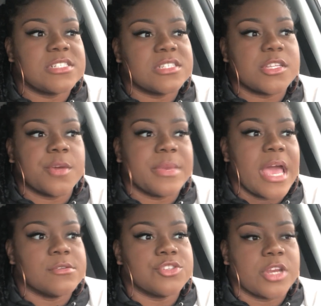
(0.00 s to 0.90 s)
She still
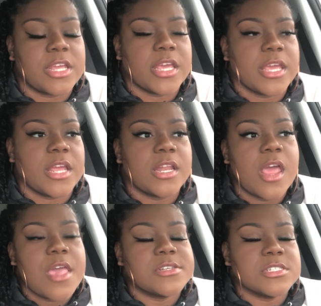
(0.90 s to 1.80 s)
be out drinking
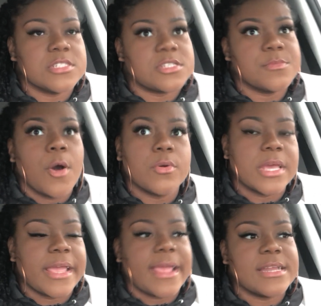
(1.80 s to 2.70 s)
and
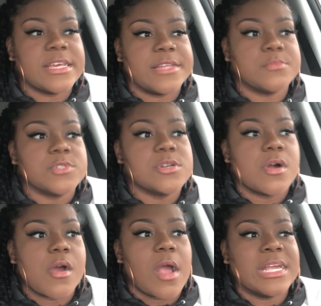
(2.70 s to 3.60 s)
smoking
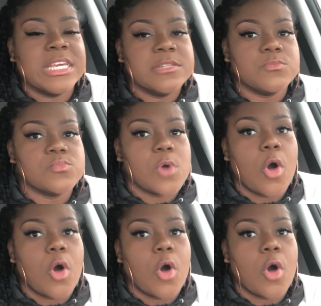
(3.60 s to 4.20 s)
and eating